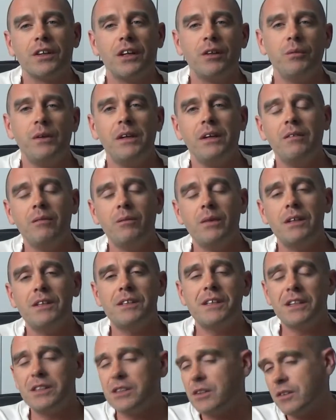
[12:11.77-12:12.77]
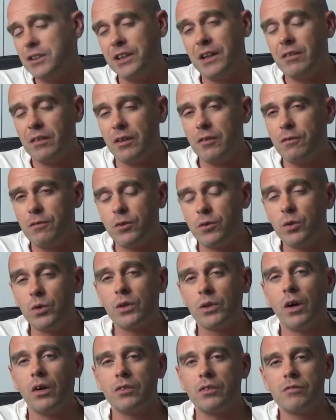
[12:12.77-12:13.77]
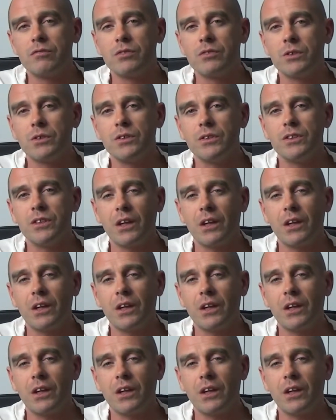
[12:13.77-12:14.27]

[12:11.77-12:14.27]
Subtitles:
and we stick to generally 4 golden rules.